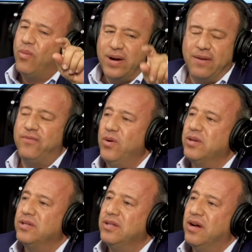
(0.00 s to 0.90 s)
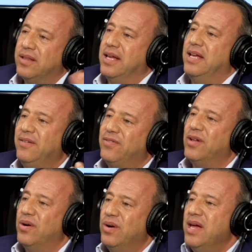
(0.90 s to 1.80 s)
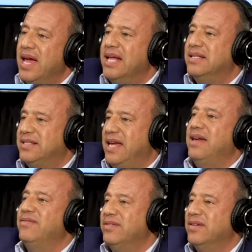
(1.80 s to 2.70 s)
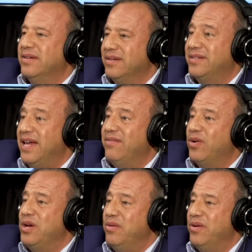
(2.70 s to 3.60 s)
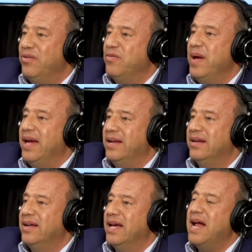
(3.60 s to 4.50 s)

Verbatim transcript: why not focus in on the inflow and save save what you, you've made?